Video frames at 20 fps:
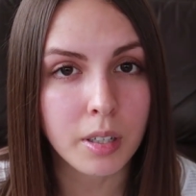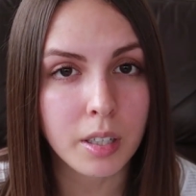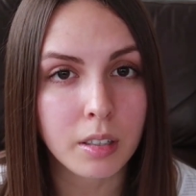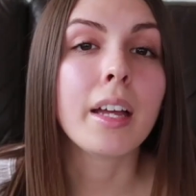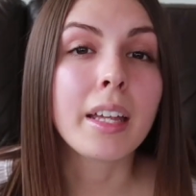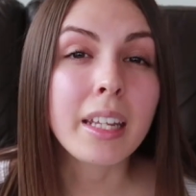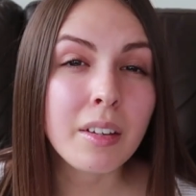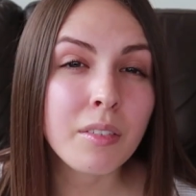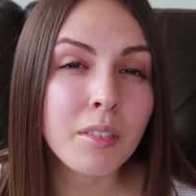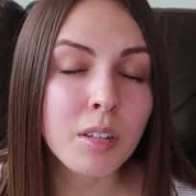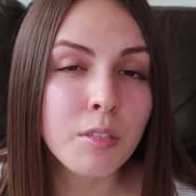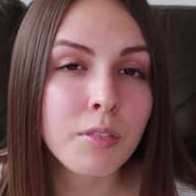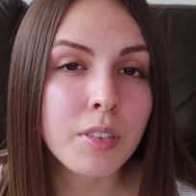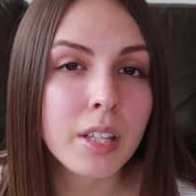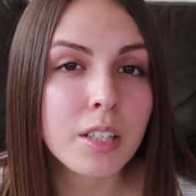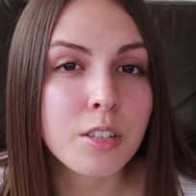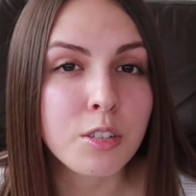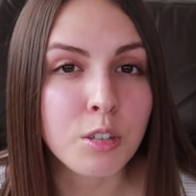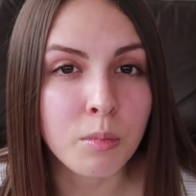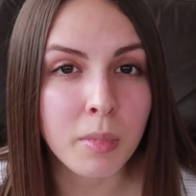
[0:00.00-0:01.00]
And even if
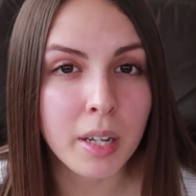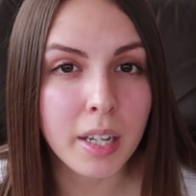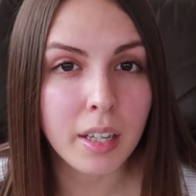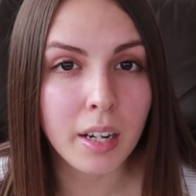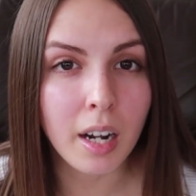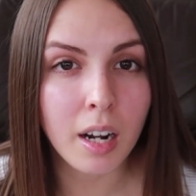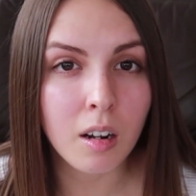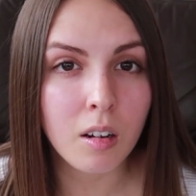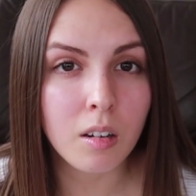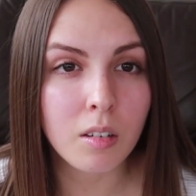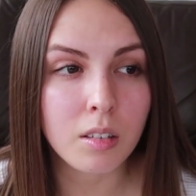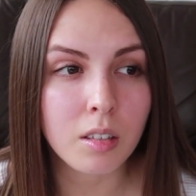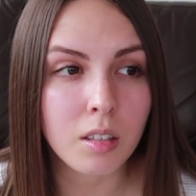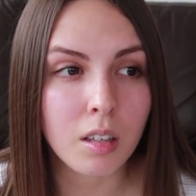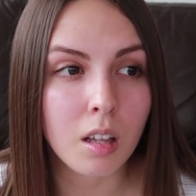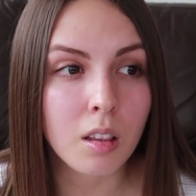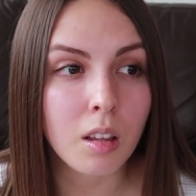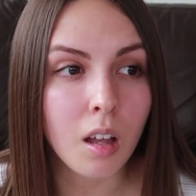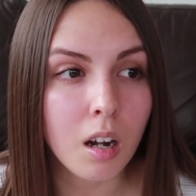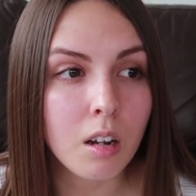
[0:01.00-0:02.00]
they do make it out,
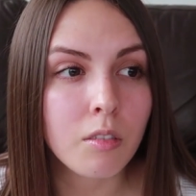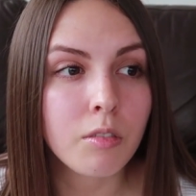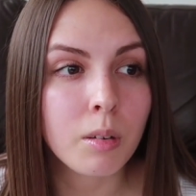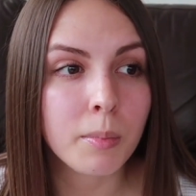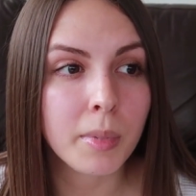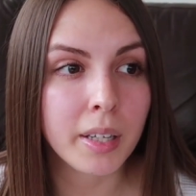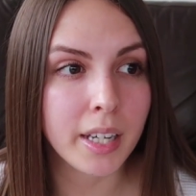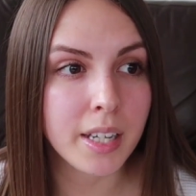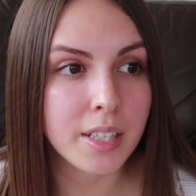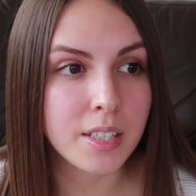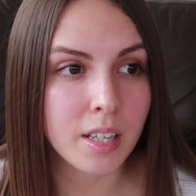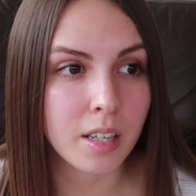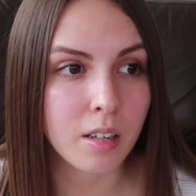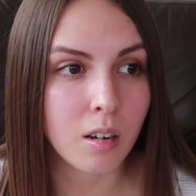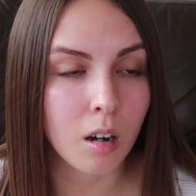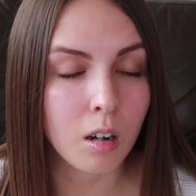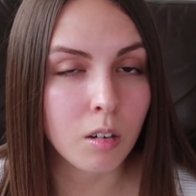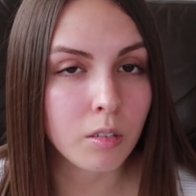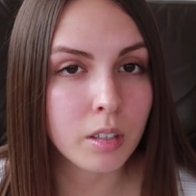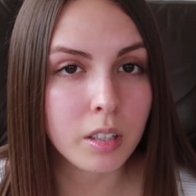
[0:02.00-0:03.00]
a lot of them, like I said,
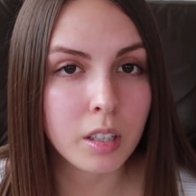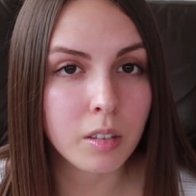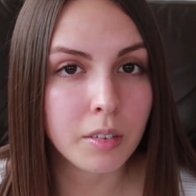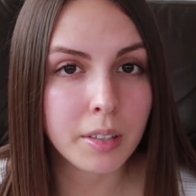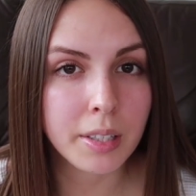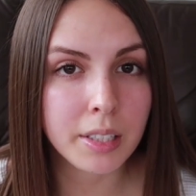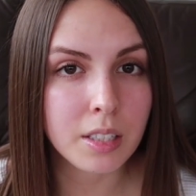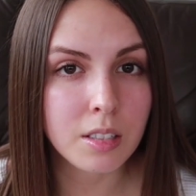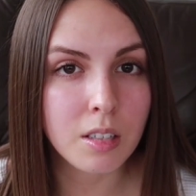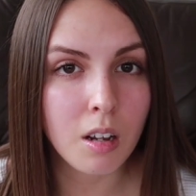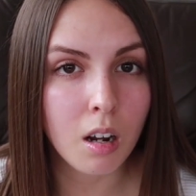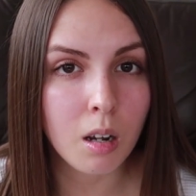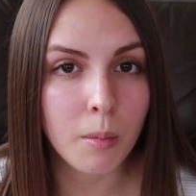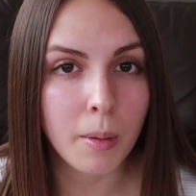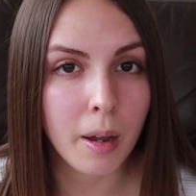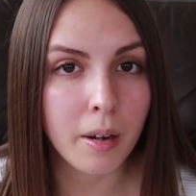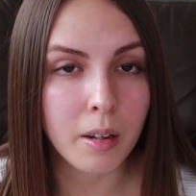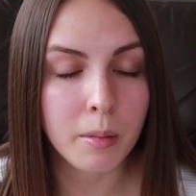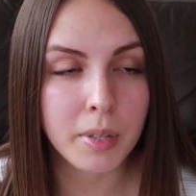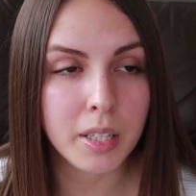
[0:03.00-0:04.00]
aren't really willing to talk
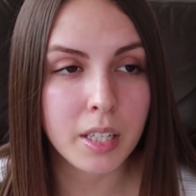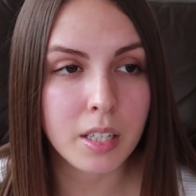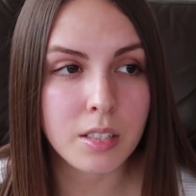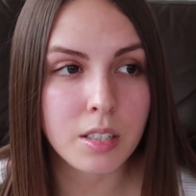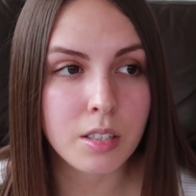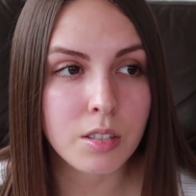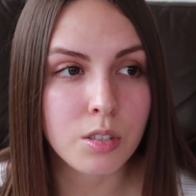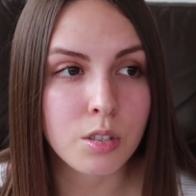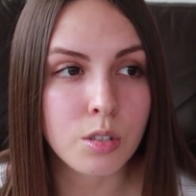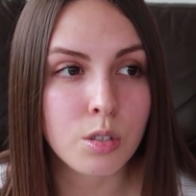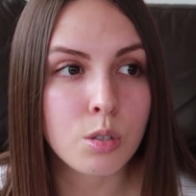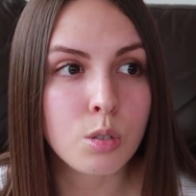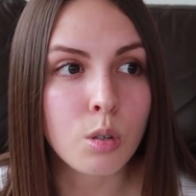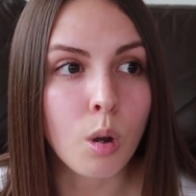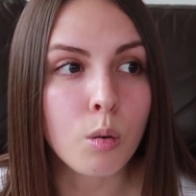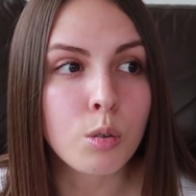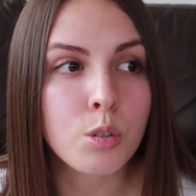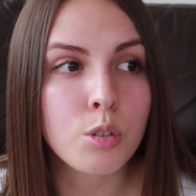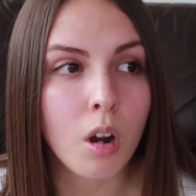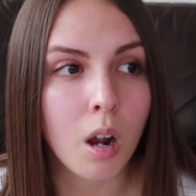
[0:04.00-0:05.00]
about it, because it's just
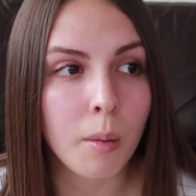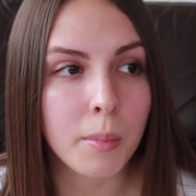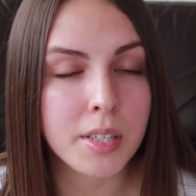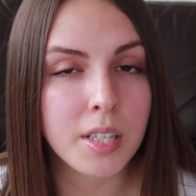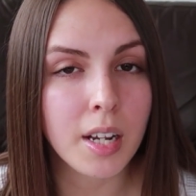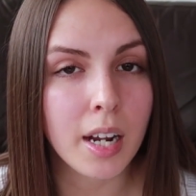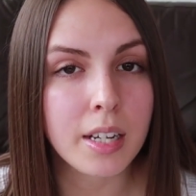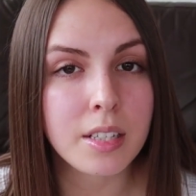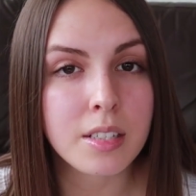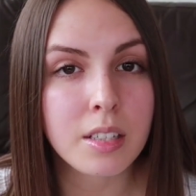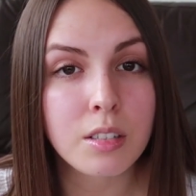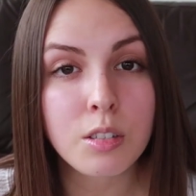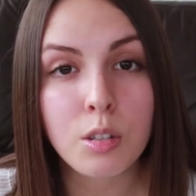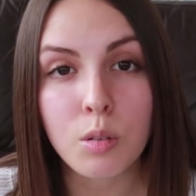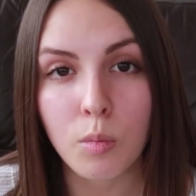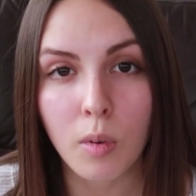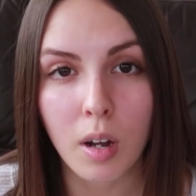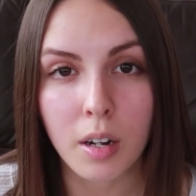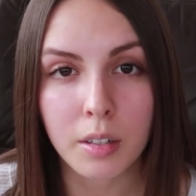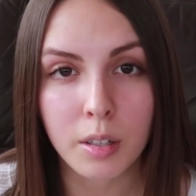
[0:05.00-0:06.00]
so traumatizing
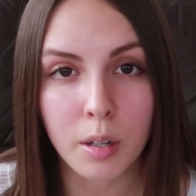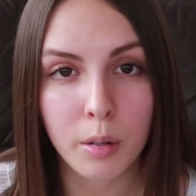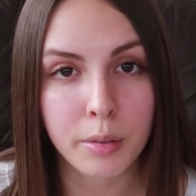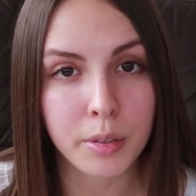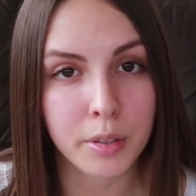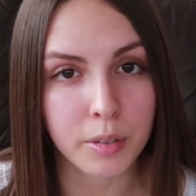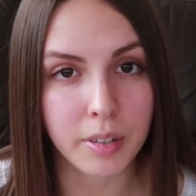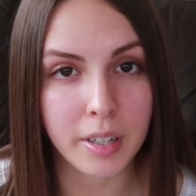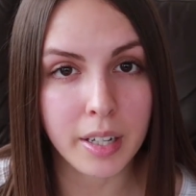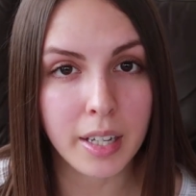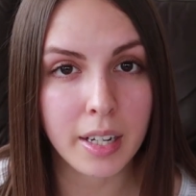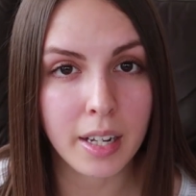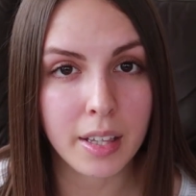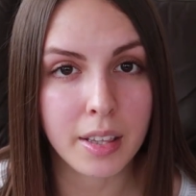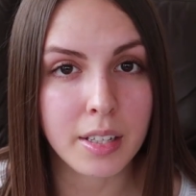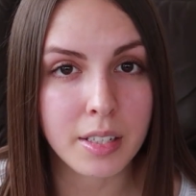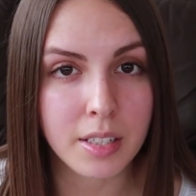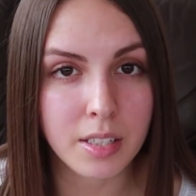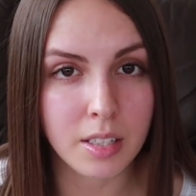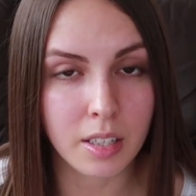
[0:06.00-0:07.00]
to, one, go through it, and
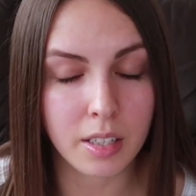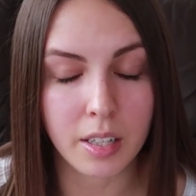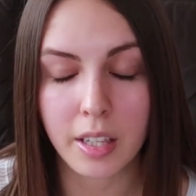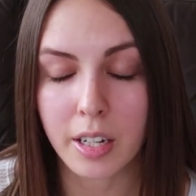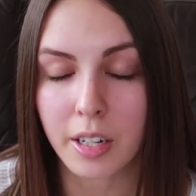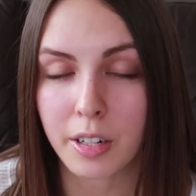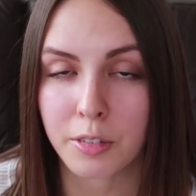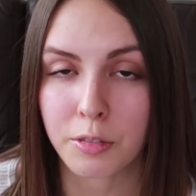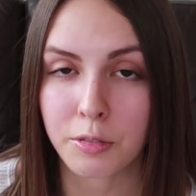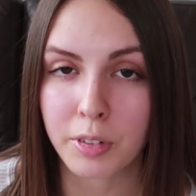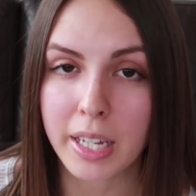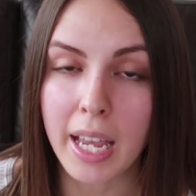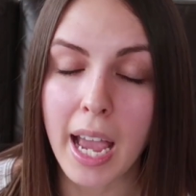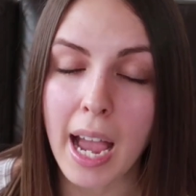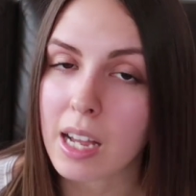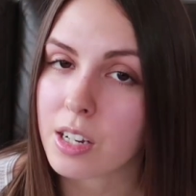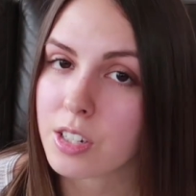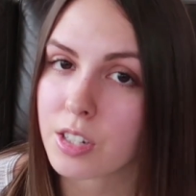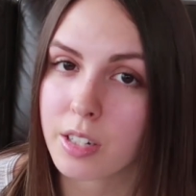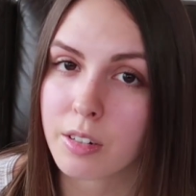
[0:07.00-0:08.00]
then to sit there and
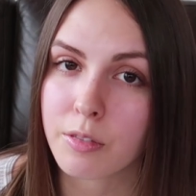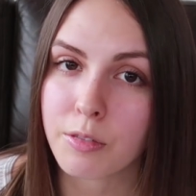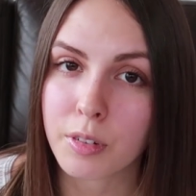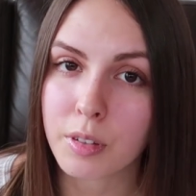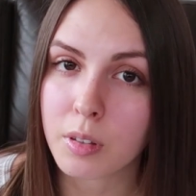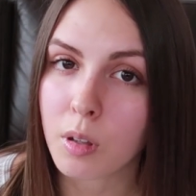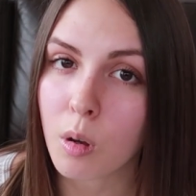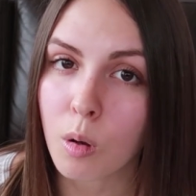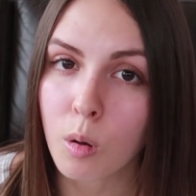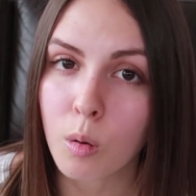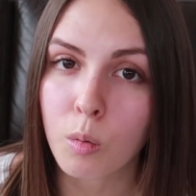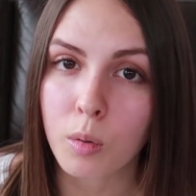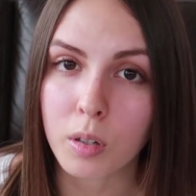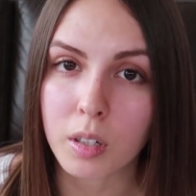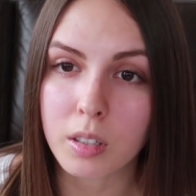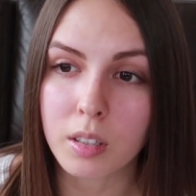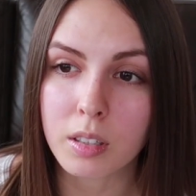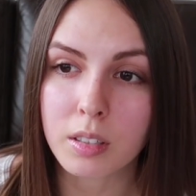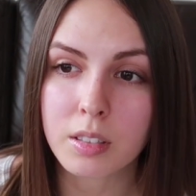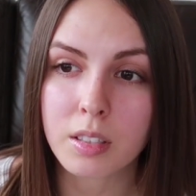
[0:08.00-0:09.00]
rehash it for the whole
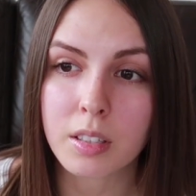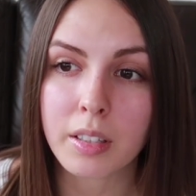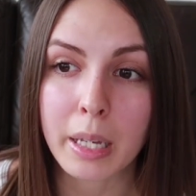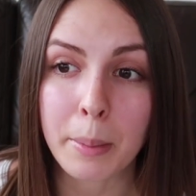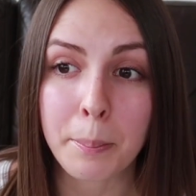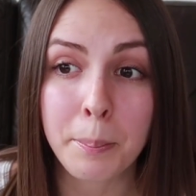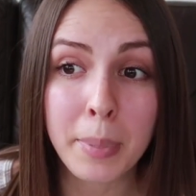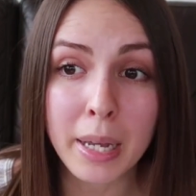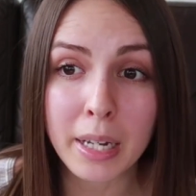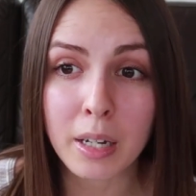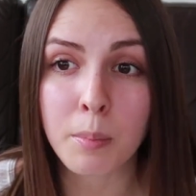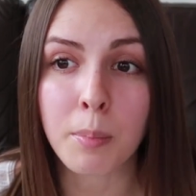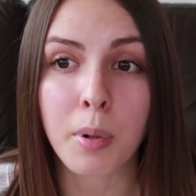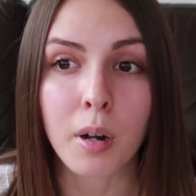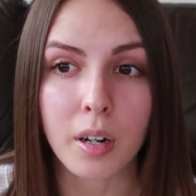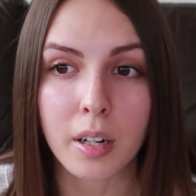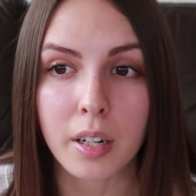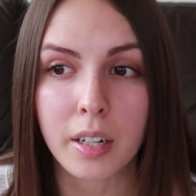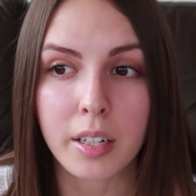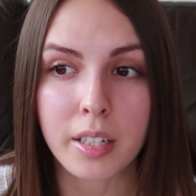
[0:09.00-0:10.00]
world to like pick
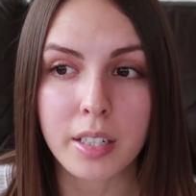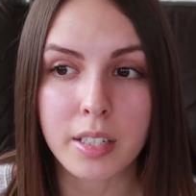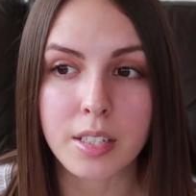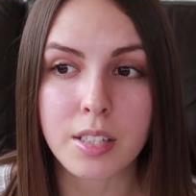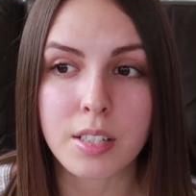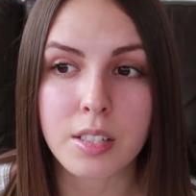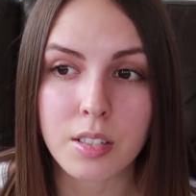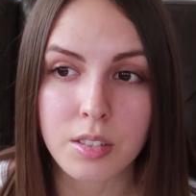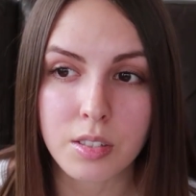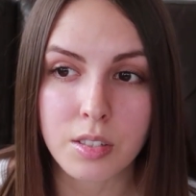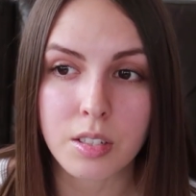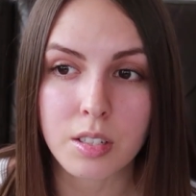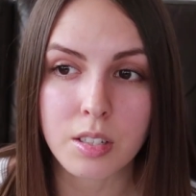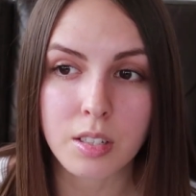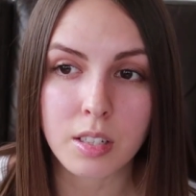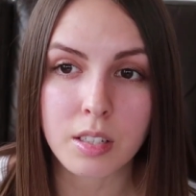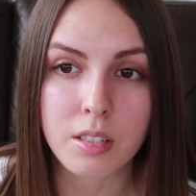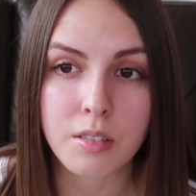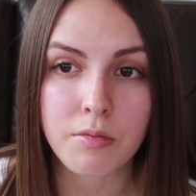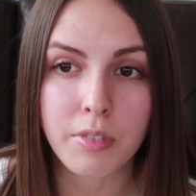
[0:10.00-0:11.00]
apart is
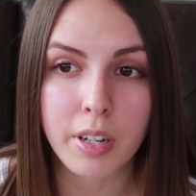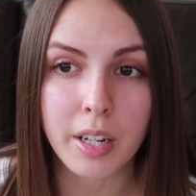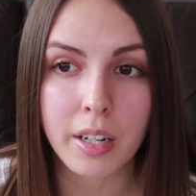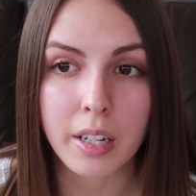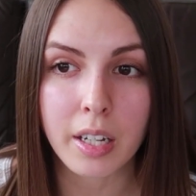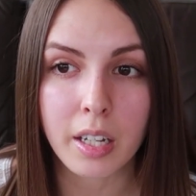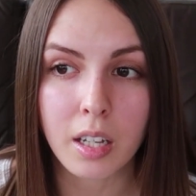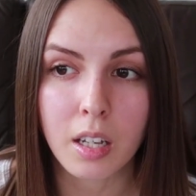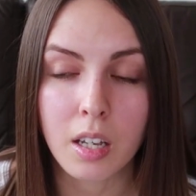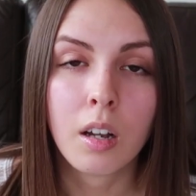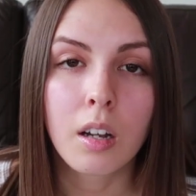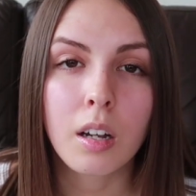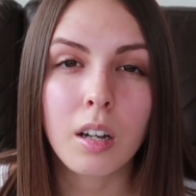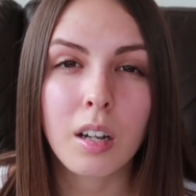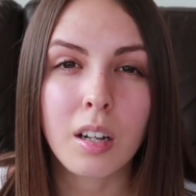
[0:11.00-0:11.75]
just, it's a very